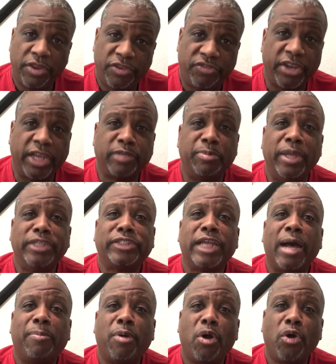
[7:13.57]
sex may
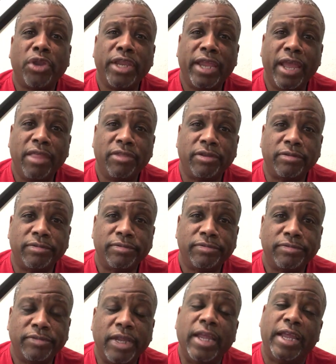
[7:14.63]
stop altogether.
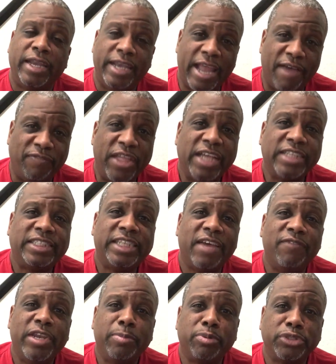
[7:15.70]
Now, if that's
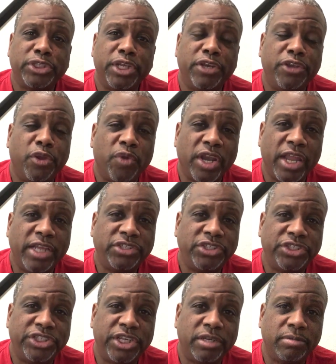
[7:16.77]
70% of your
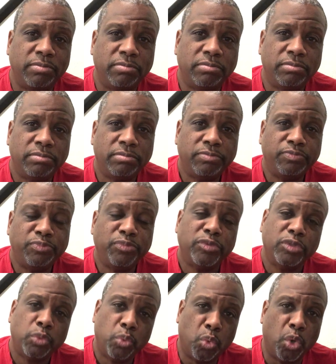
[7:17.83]
relationship,
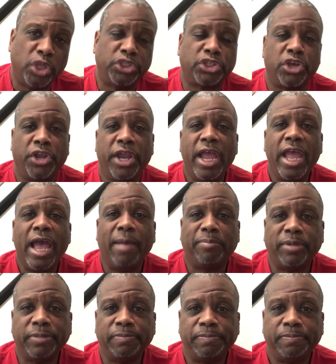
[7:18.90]
what's going to
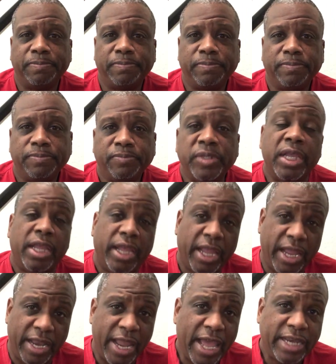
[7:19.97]
happen?
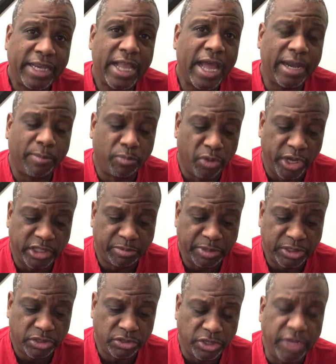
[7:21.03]
And that kind of brings me
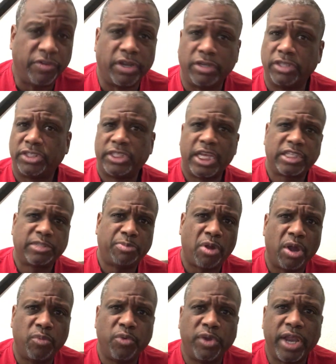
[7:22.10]
to even on the sex
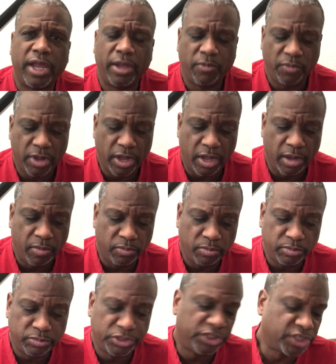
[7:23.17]
part when I. Uh,
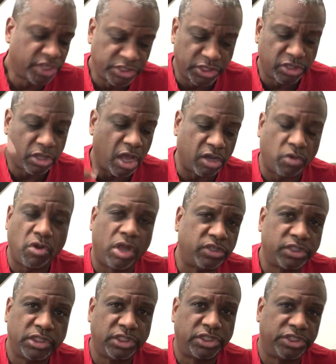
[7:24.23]
just because the thought
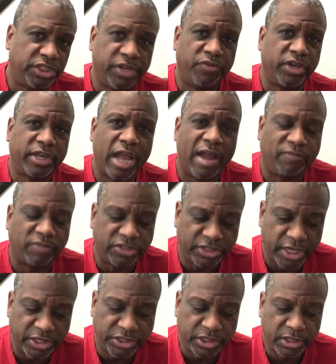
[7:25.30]
crossed, it's a different
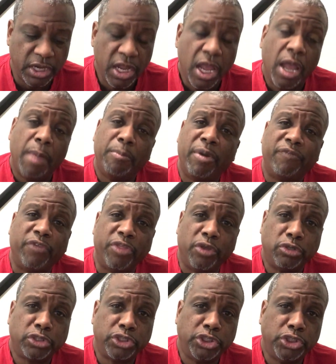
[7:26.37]
conversation. But for
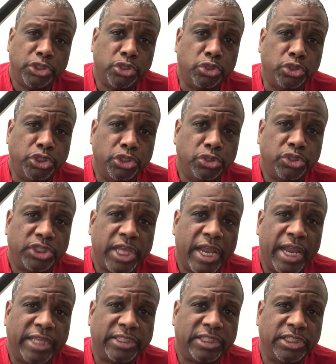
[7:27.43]
those of you who use that
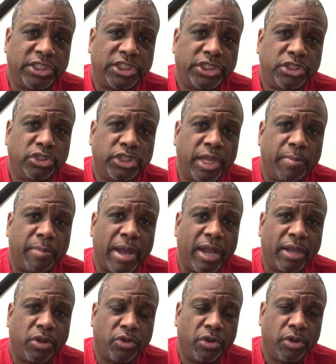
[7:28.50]
as an excuse that
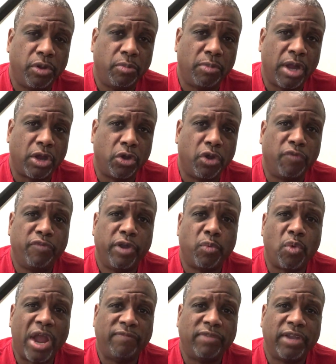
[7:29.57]
my my
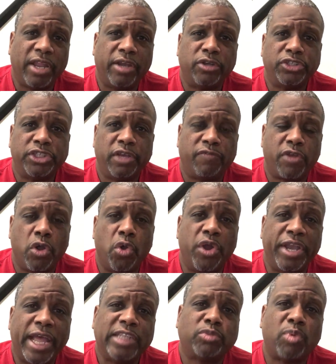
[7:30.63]
girlfriend wife let herself go
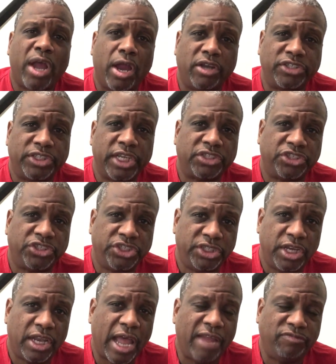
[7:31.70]
and that's why our sex
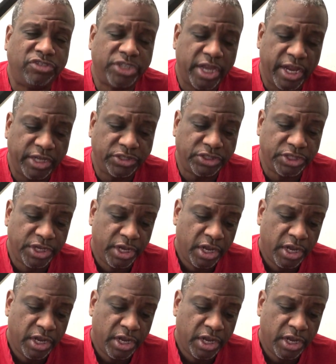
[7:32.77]
life changed